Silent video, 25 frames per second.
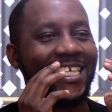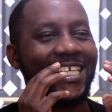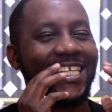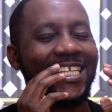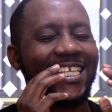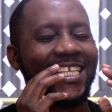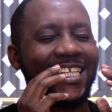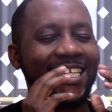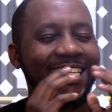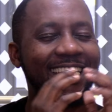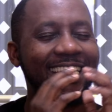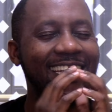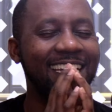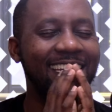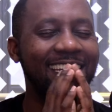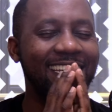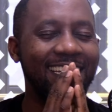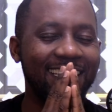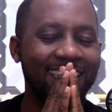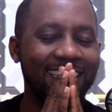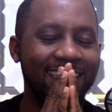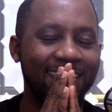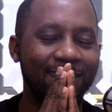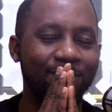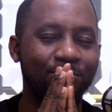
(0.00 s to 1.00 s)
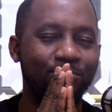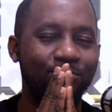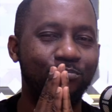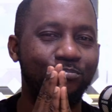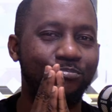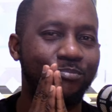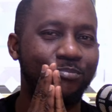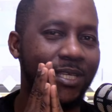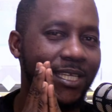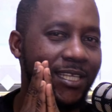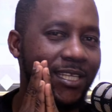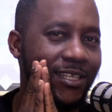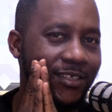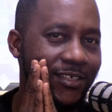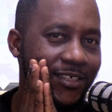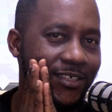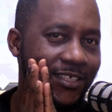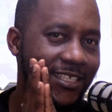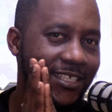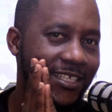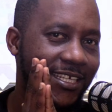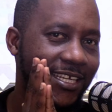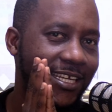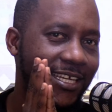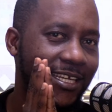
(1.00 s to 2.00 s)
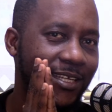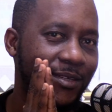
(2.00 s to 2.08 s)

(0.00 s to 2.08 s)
900 billion, mm-hmm.